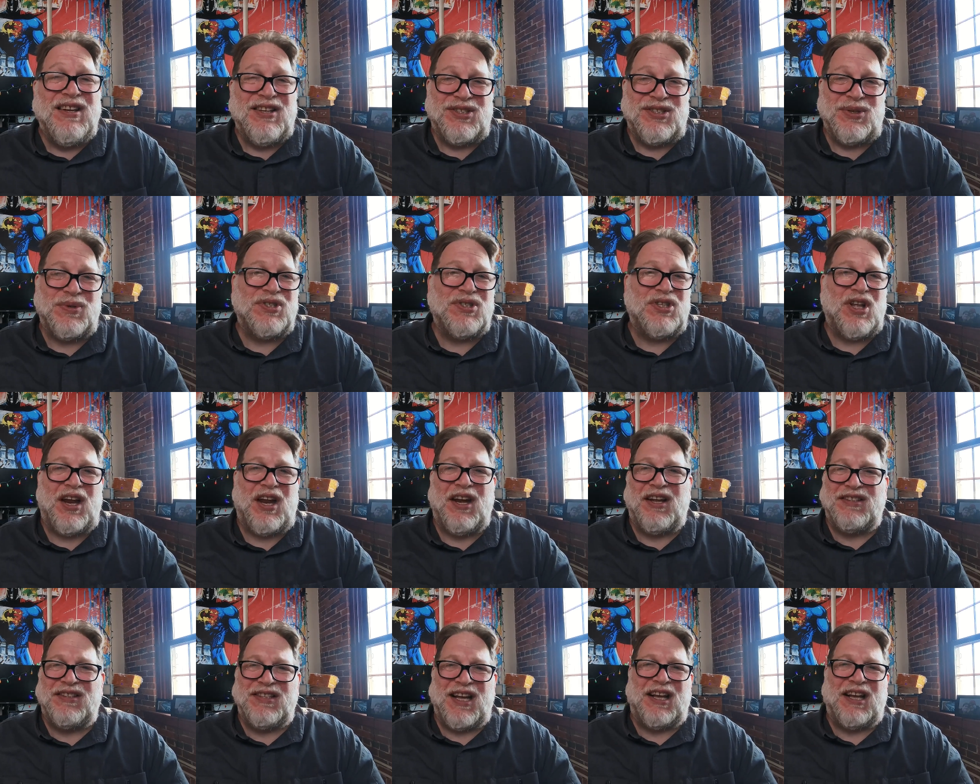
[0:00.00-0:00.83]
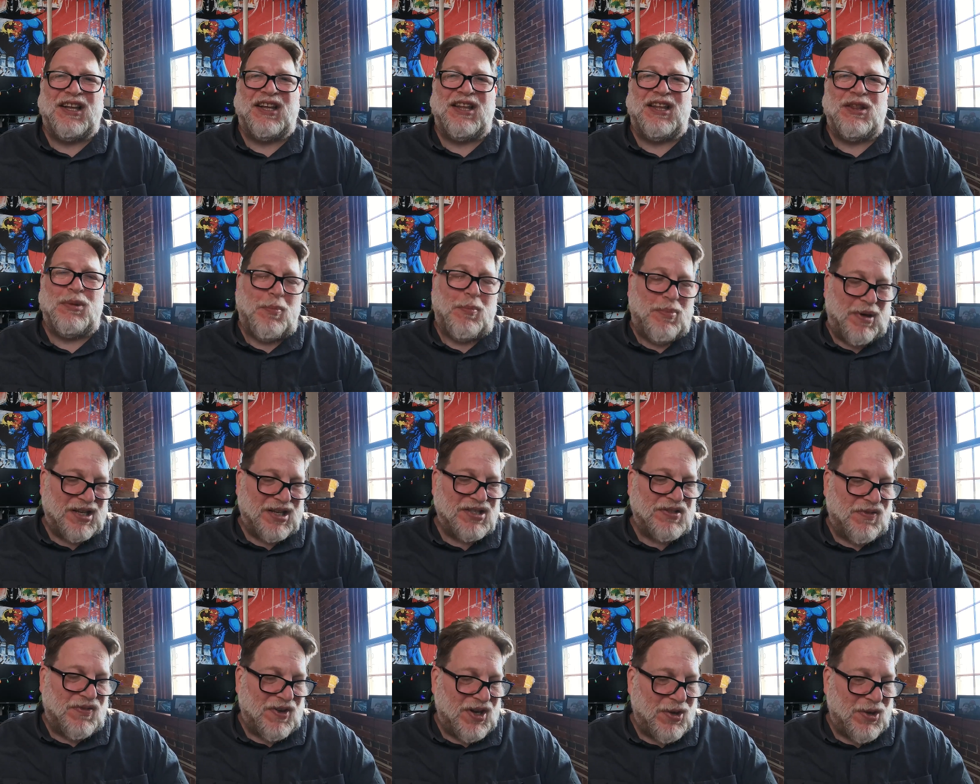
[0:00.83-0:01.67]
So it's not exactly the
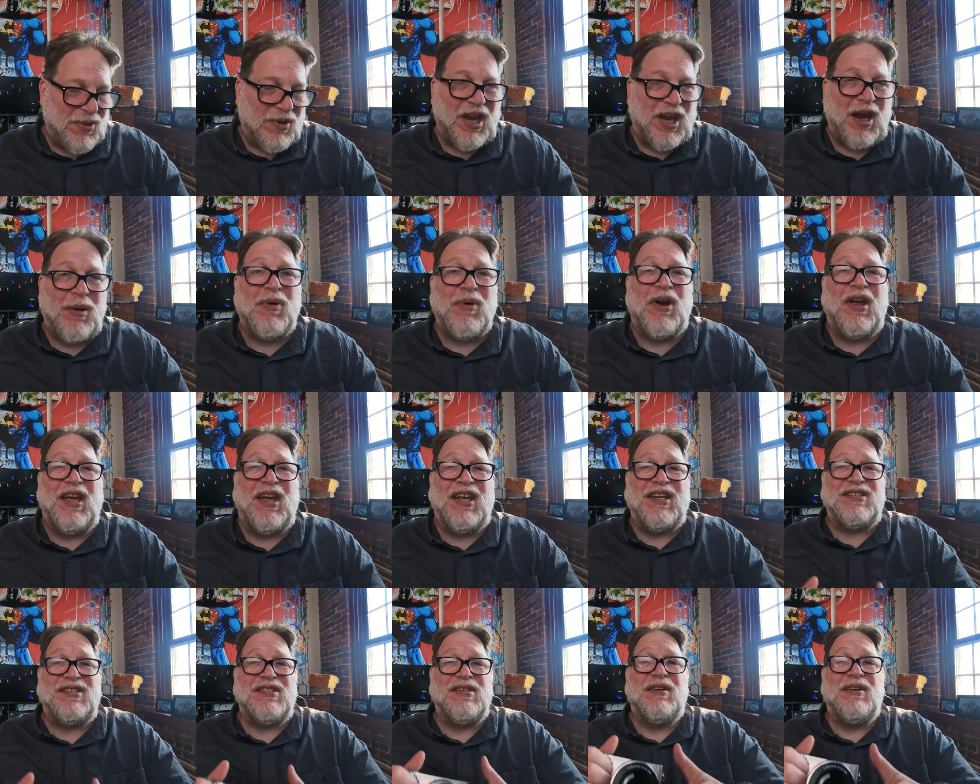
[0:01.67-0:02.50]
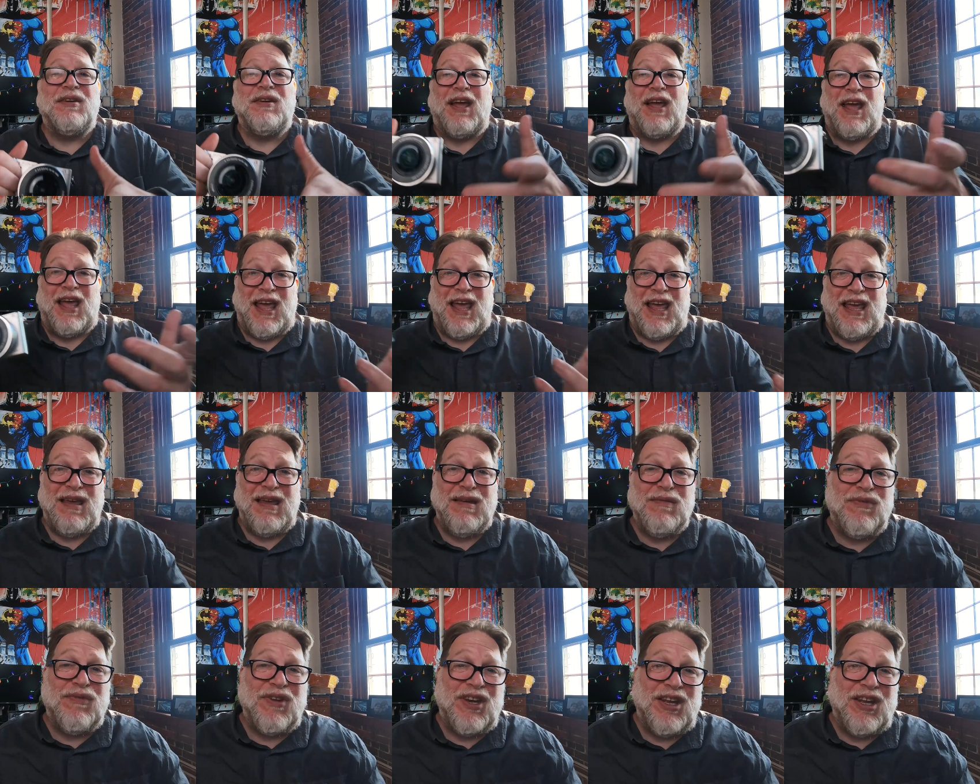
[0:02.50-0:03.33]
best video camera. It's
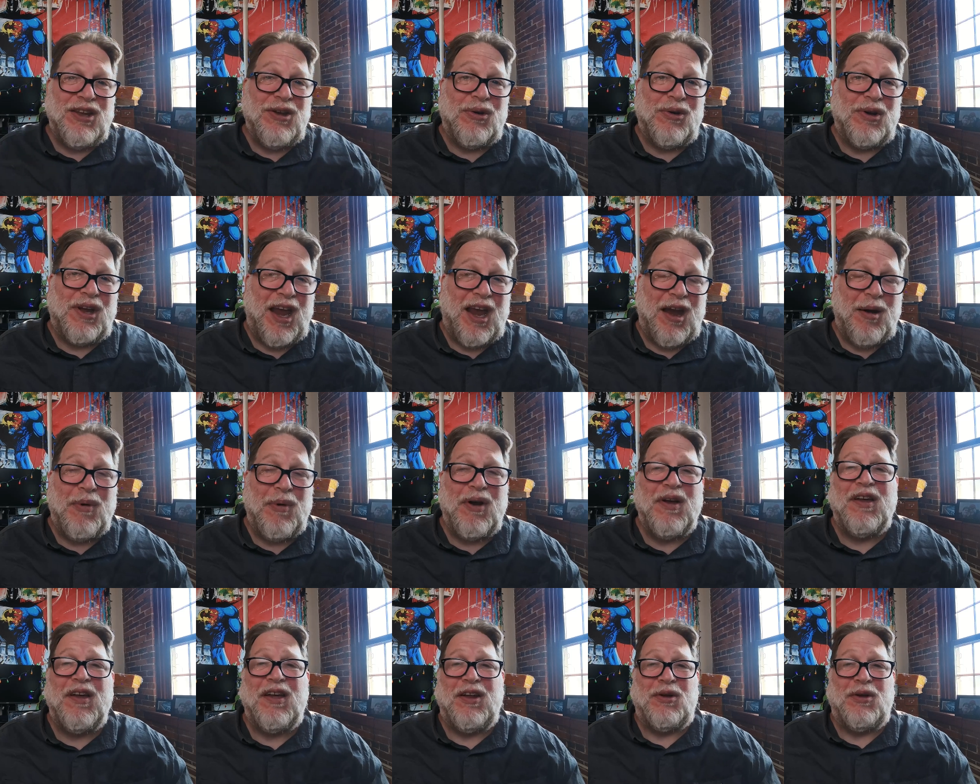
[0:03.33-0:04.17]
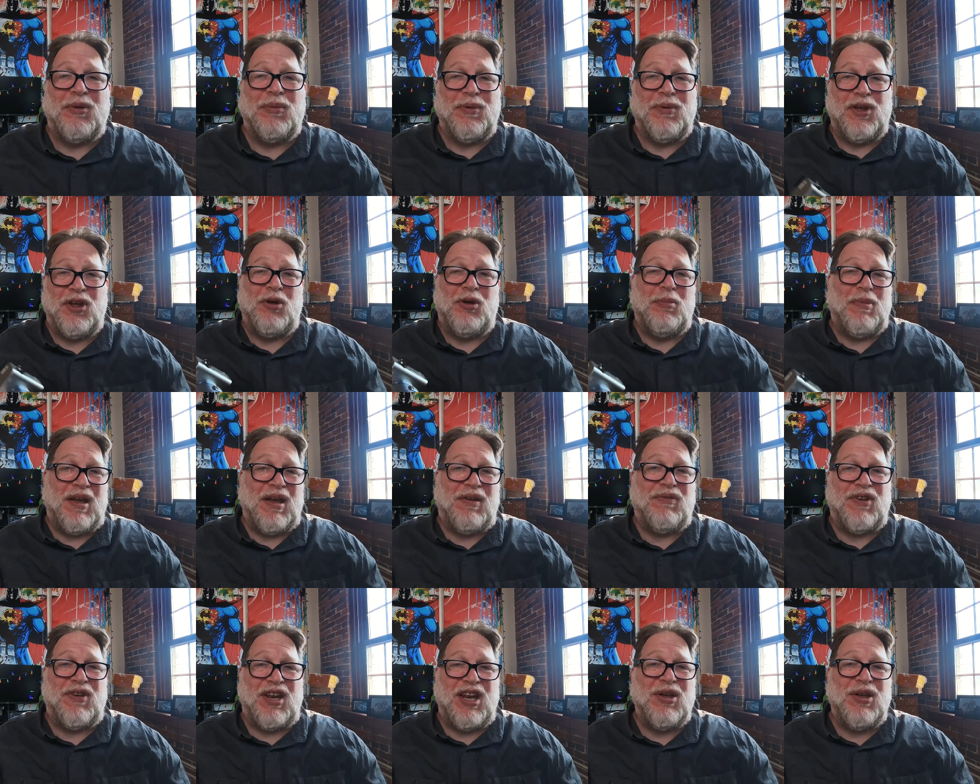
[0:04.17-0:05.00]
a video camera. It'll
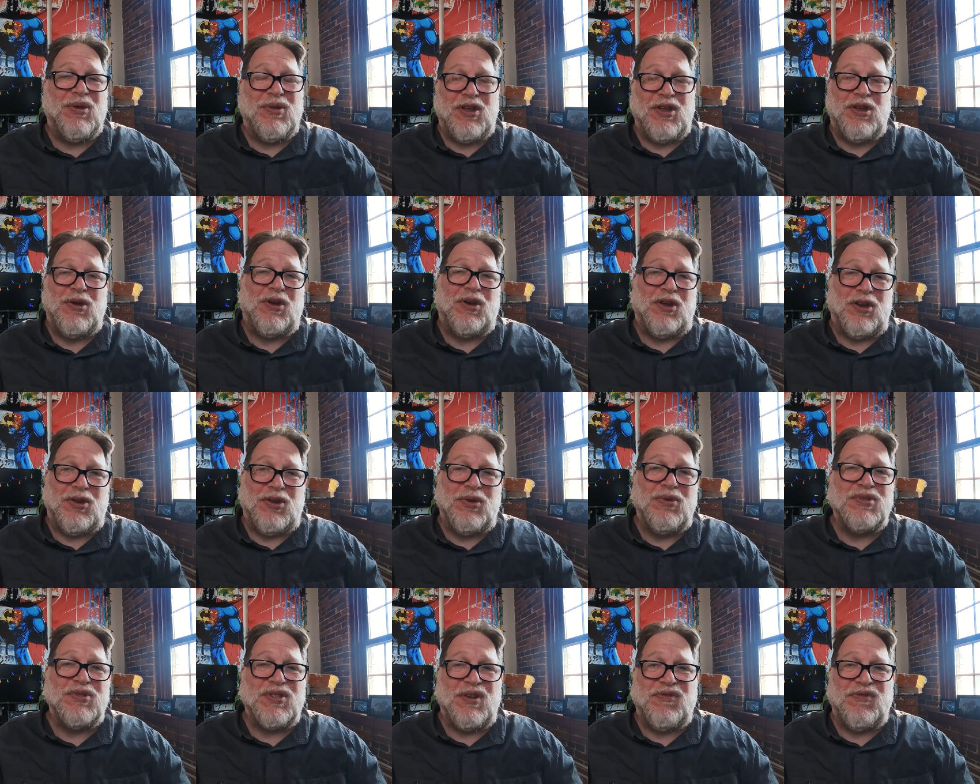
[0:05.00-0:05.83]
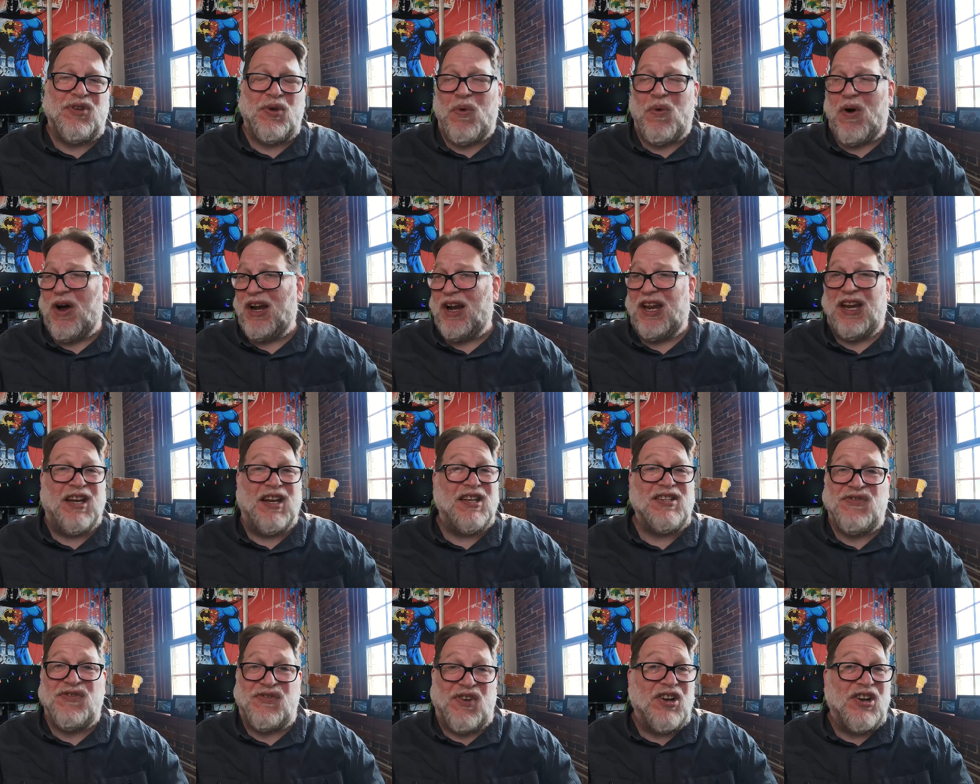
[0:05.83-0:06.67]
make video that you could use if you want, and
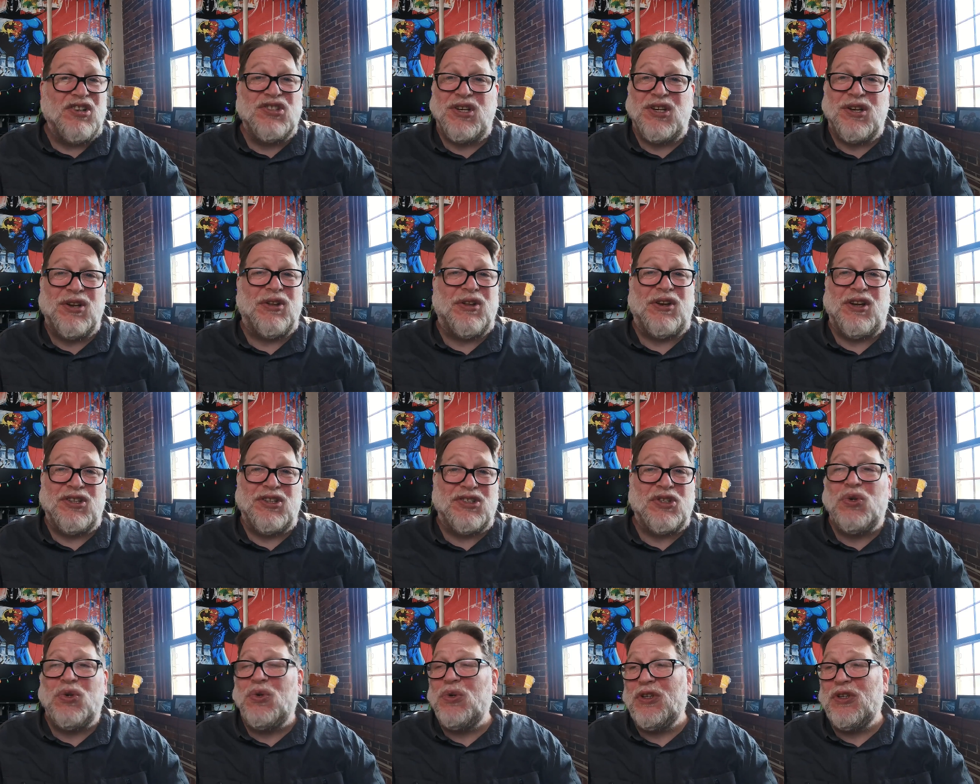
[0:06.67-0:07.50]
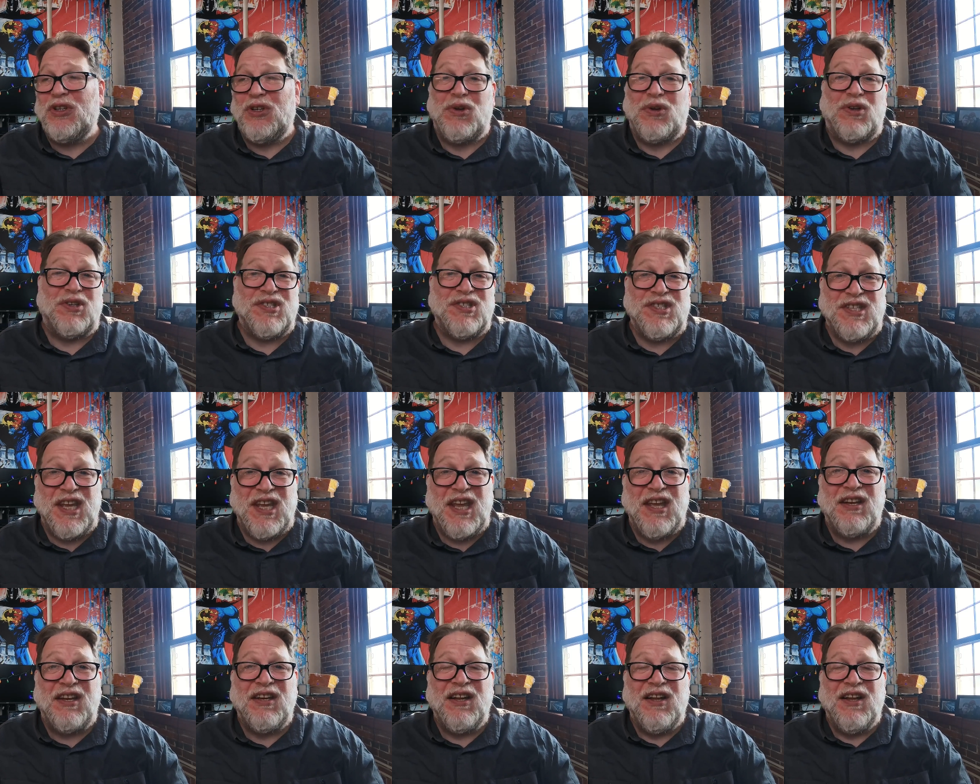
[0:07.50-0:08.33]
it's functional and it's cool and you can
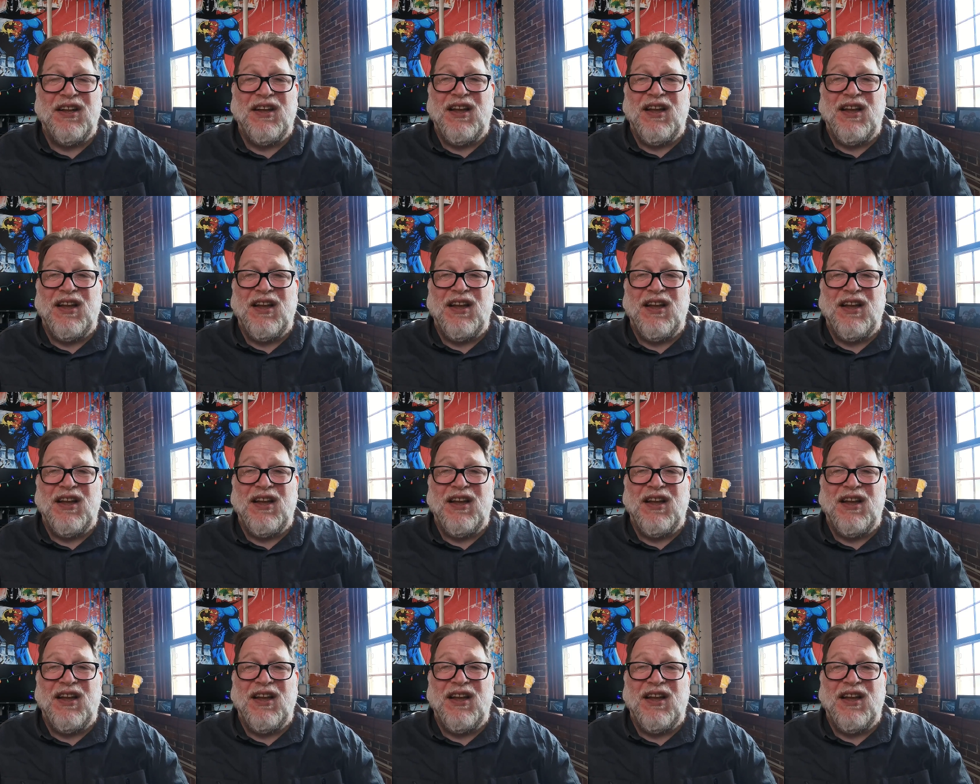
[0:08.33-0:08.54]
see it.